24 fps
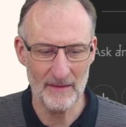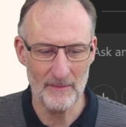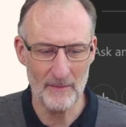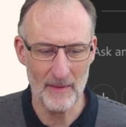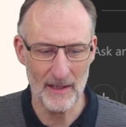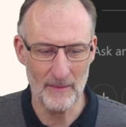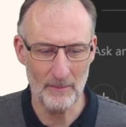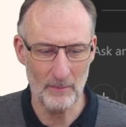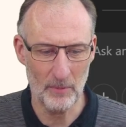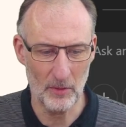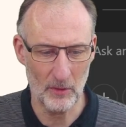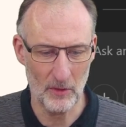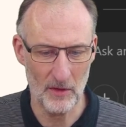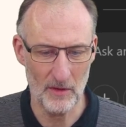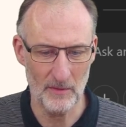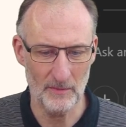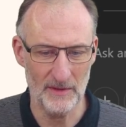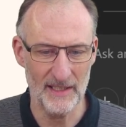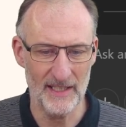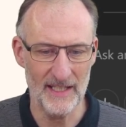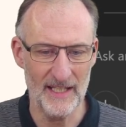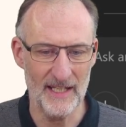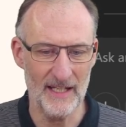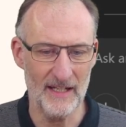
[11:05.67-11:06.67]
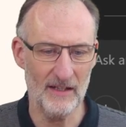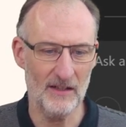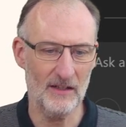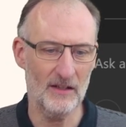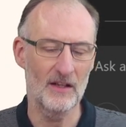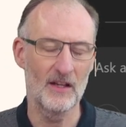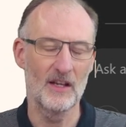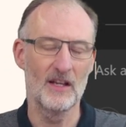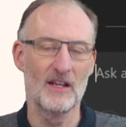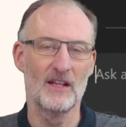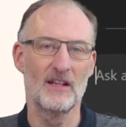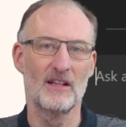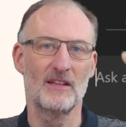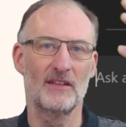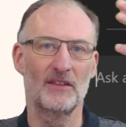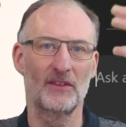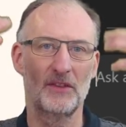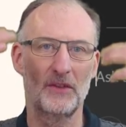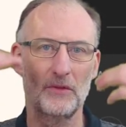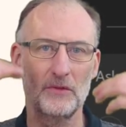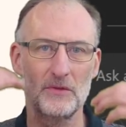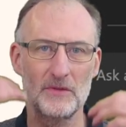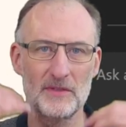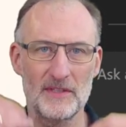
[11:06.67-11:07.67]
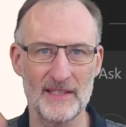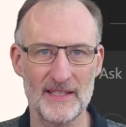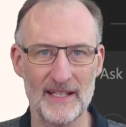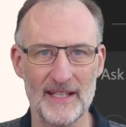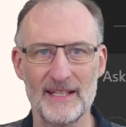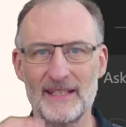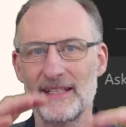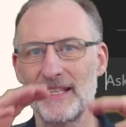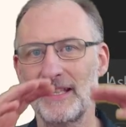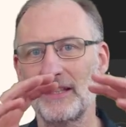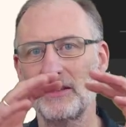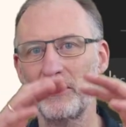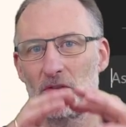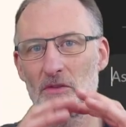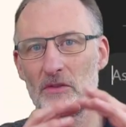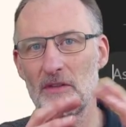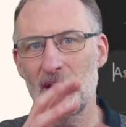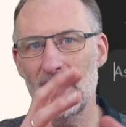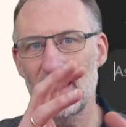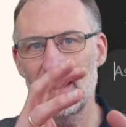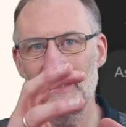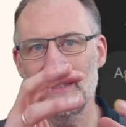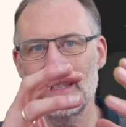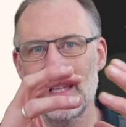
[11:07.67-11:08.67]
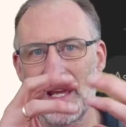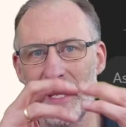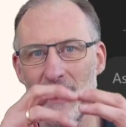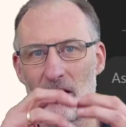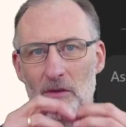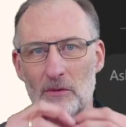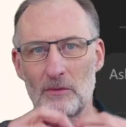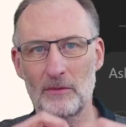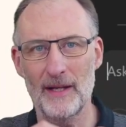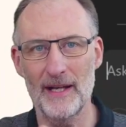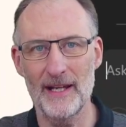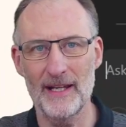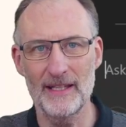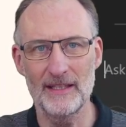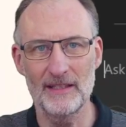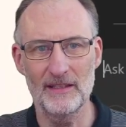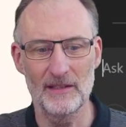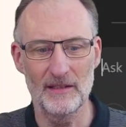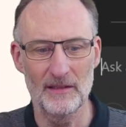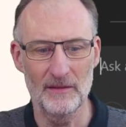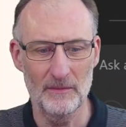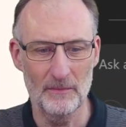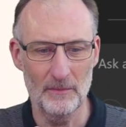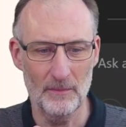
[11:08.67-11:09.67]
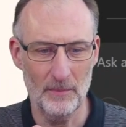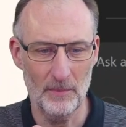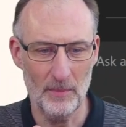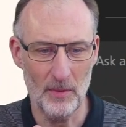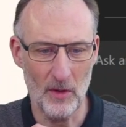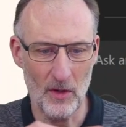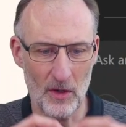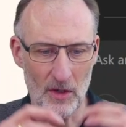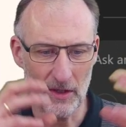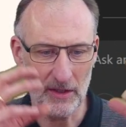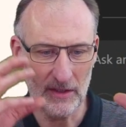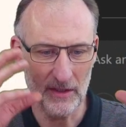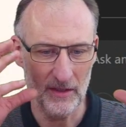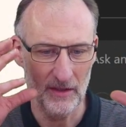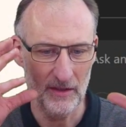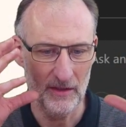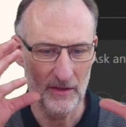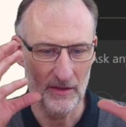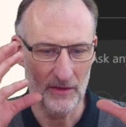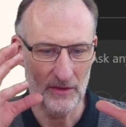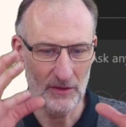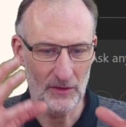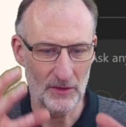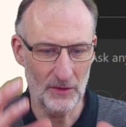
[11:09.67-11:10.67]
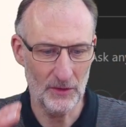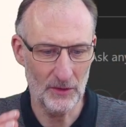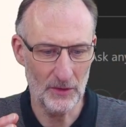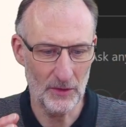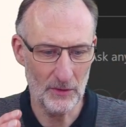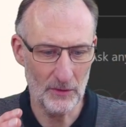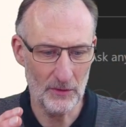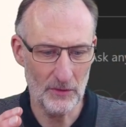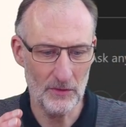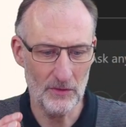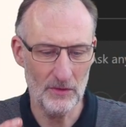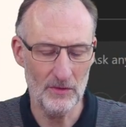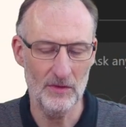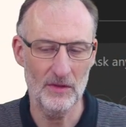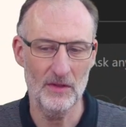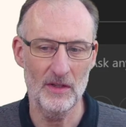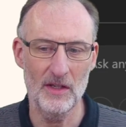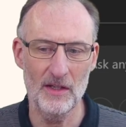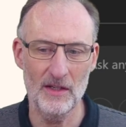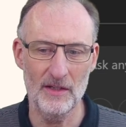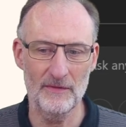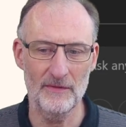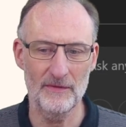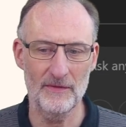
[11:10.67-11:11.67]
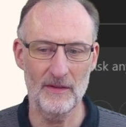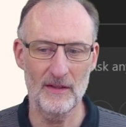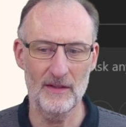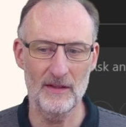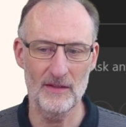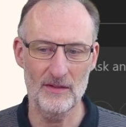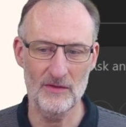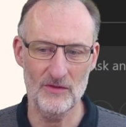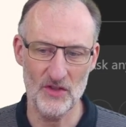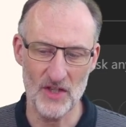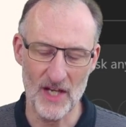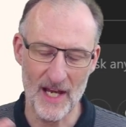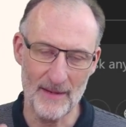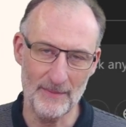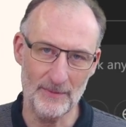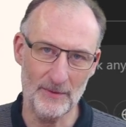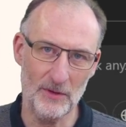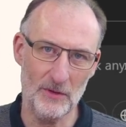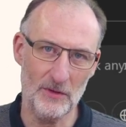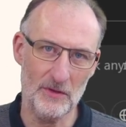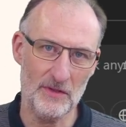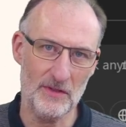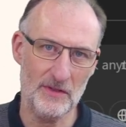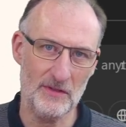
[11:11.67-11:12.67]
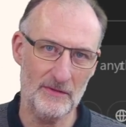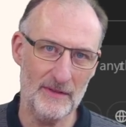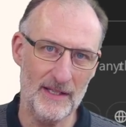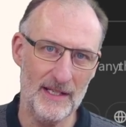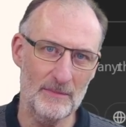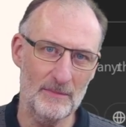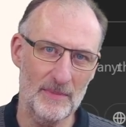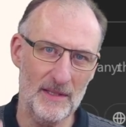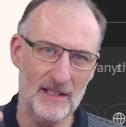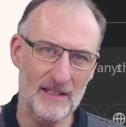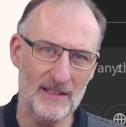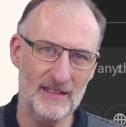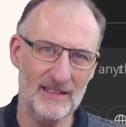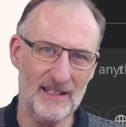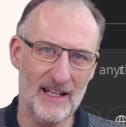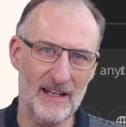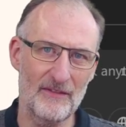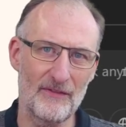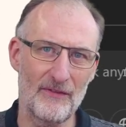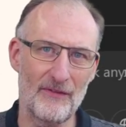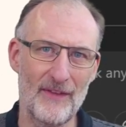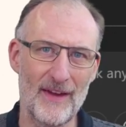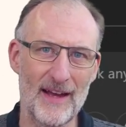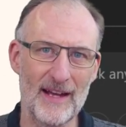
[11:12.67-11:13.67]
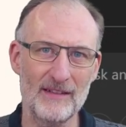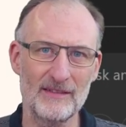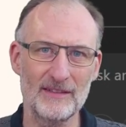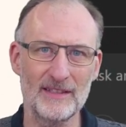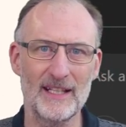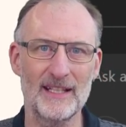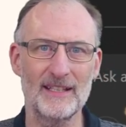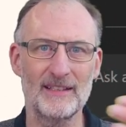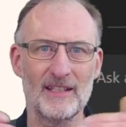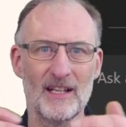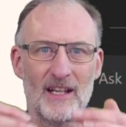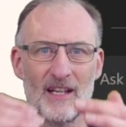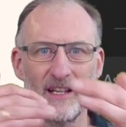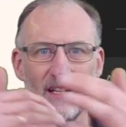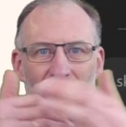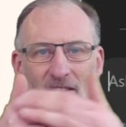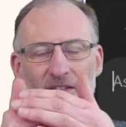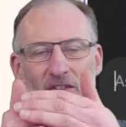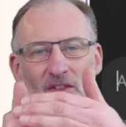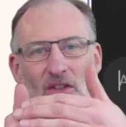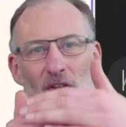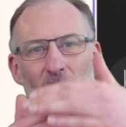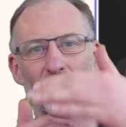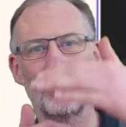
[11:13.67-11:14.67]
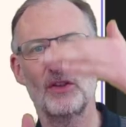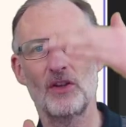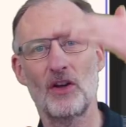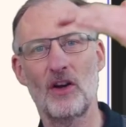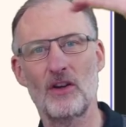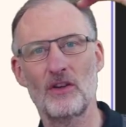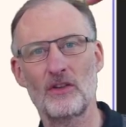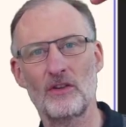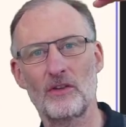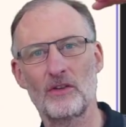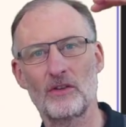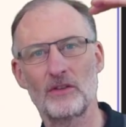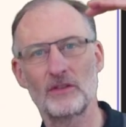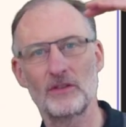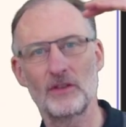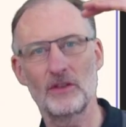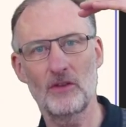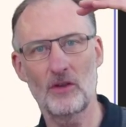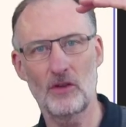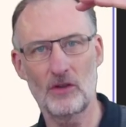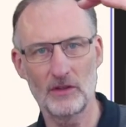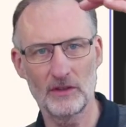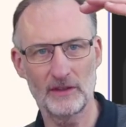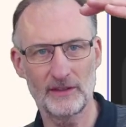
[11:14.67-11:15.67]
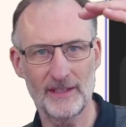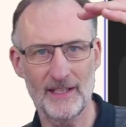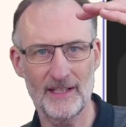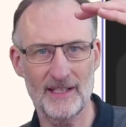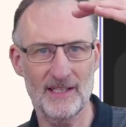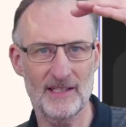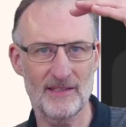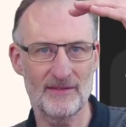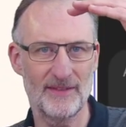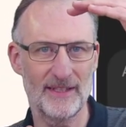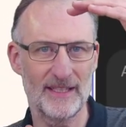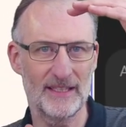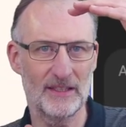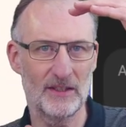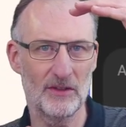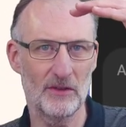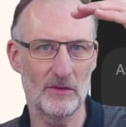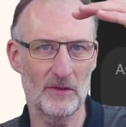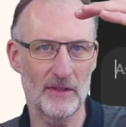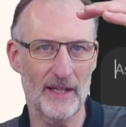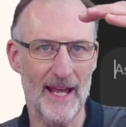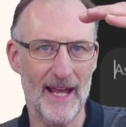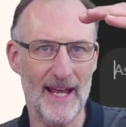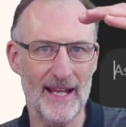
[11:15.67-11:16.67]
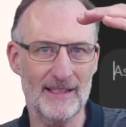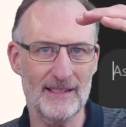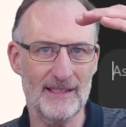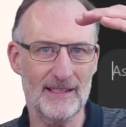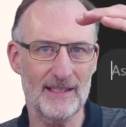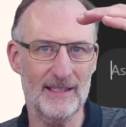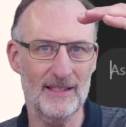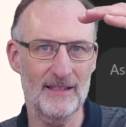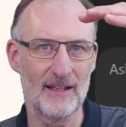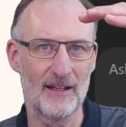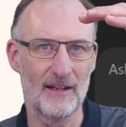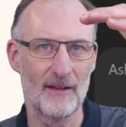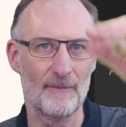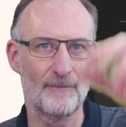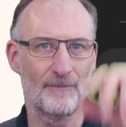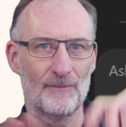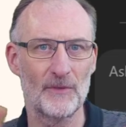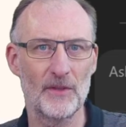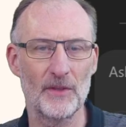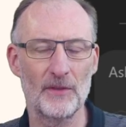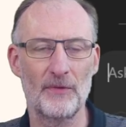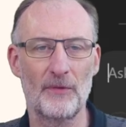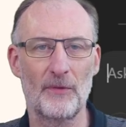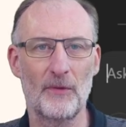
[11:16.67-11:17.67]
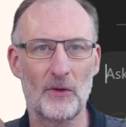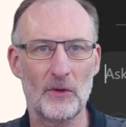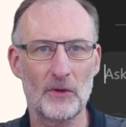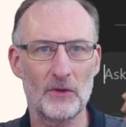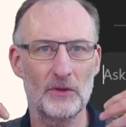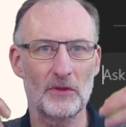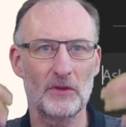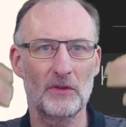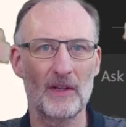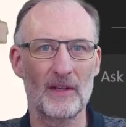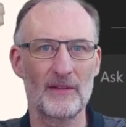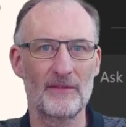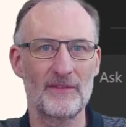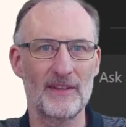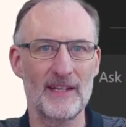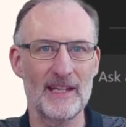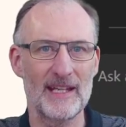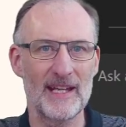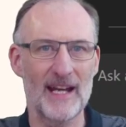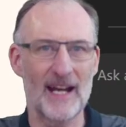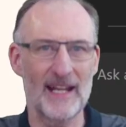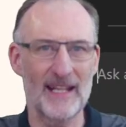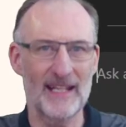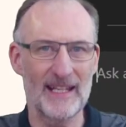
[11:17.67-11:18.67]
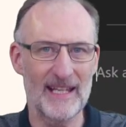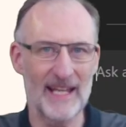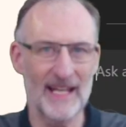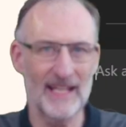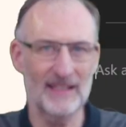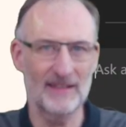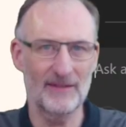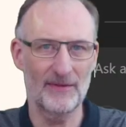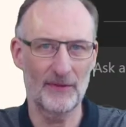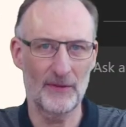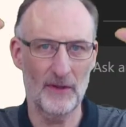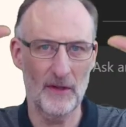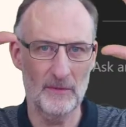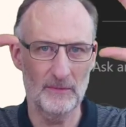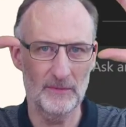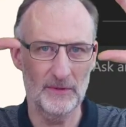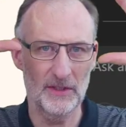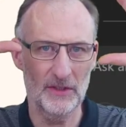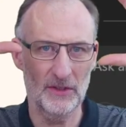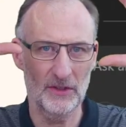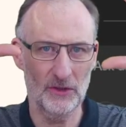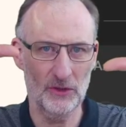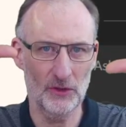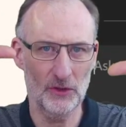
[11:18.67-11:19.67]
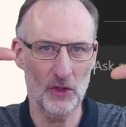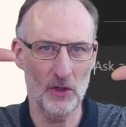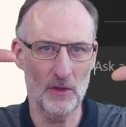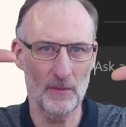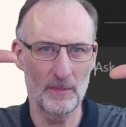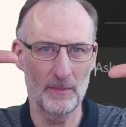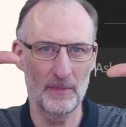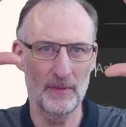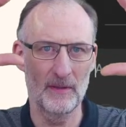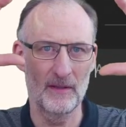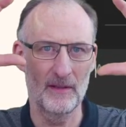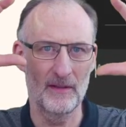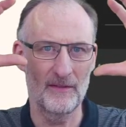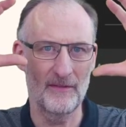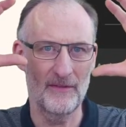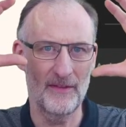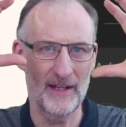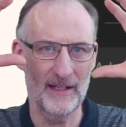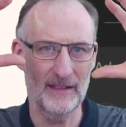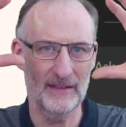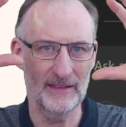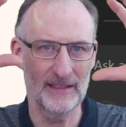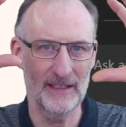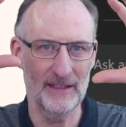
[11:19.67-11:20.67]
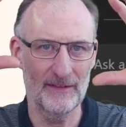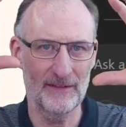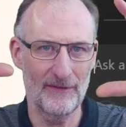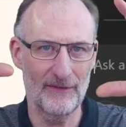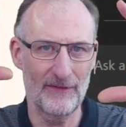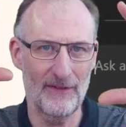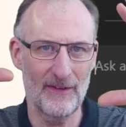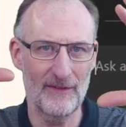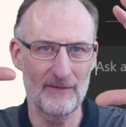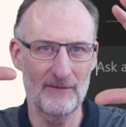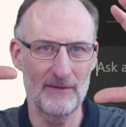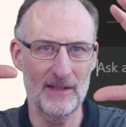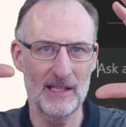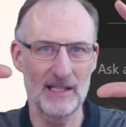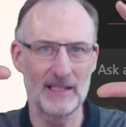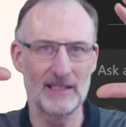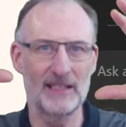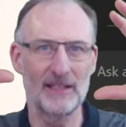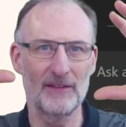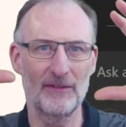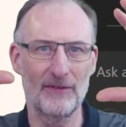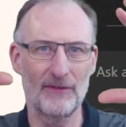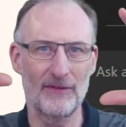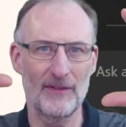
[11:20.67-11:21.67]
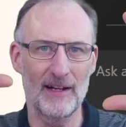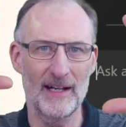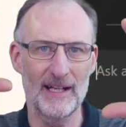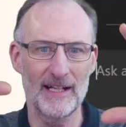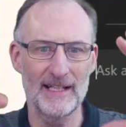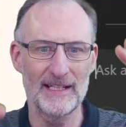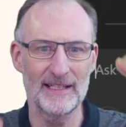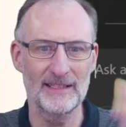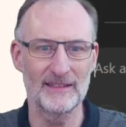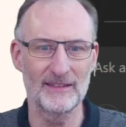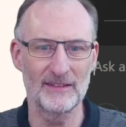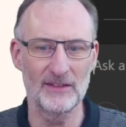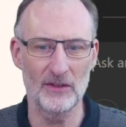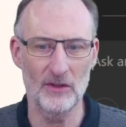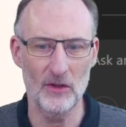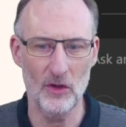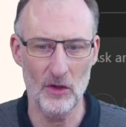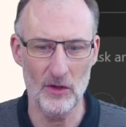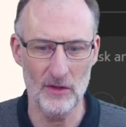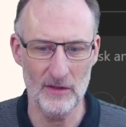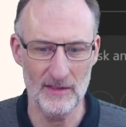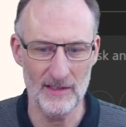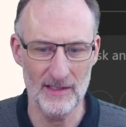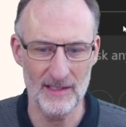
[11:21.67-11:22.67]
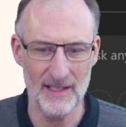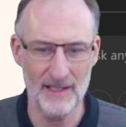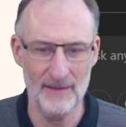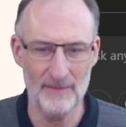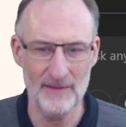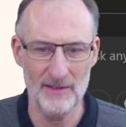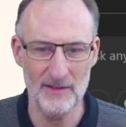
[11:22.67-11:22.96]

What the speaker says: my prompt here to say that, okay, now write part two of chapter three, because I found that the longer the context window gets, the further away I get from the top where we defined the concept.